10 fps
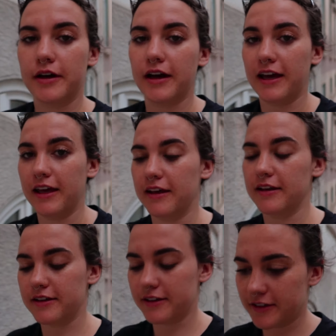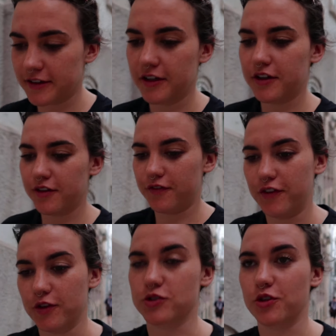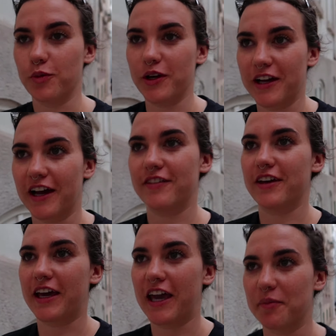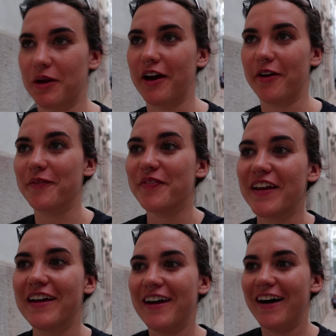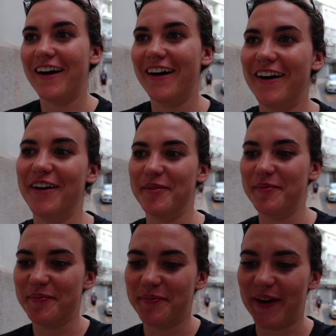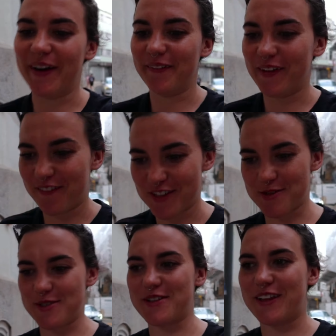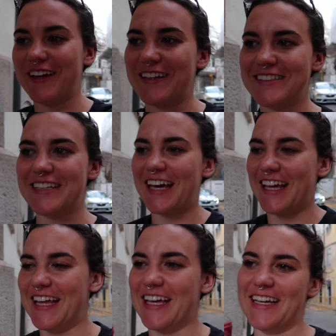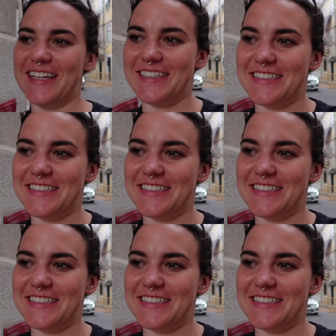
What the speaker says: I feel so weird having a camera out, but we have the Switzerland, and